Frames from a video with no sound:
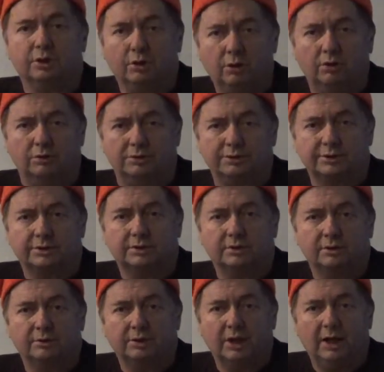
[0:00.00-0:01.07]
holes,
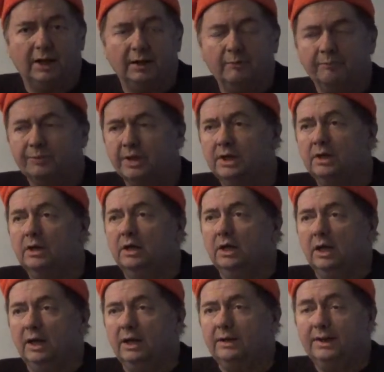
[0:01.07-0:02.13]
okay?
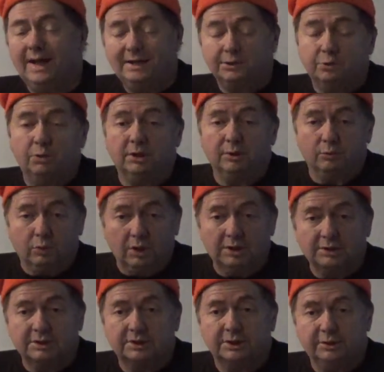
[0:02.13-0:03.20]
And that's what it
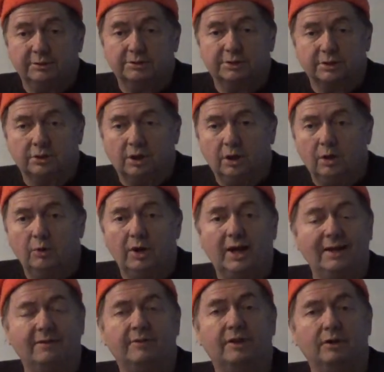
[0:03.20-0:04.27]
was years ago,
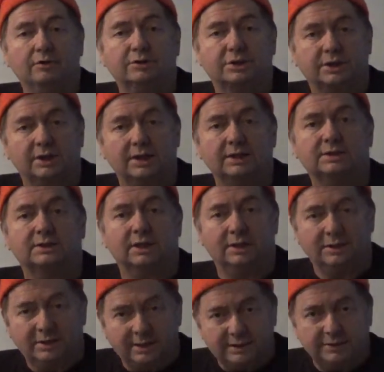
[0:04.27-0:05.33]
and those things
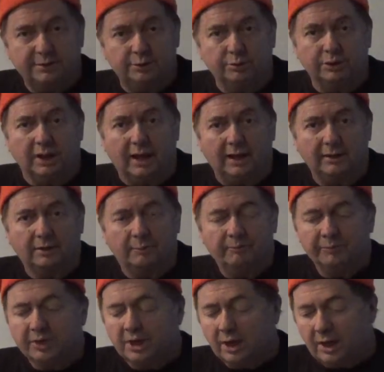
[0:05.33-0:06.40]
did do that.
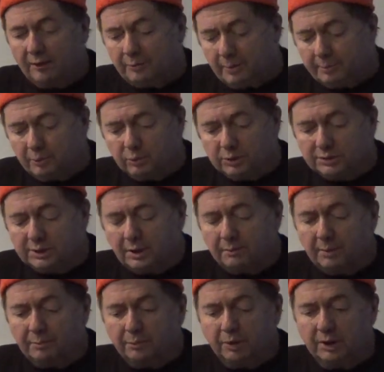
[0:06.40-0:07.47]
I remember one time
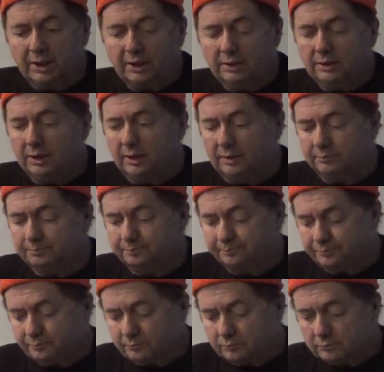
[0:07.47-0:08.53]
I bought
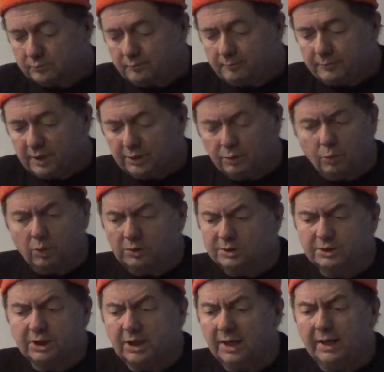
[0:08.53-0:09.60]
the worst
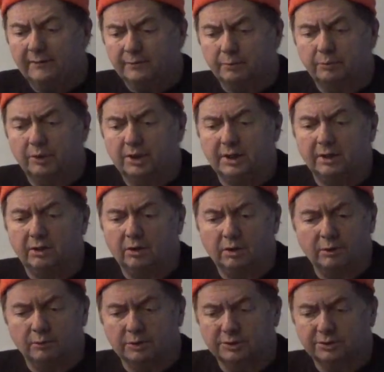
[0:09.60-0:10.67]
thing I ever bought at a
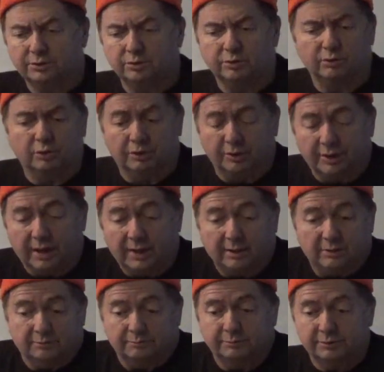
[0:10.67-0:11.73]
hardware store or at
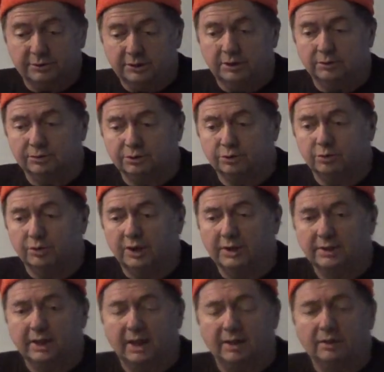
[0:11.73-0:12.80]
a, you know, store
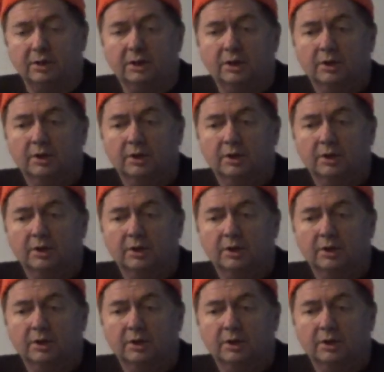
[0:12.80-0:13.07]
like that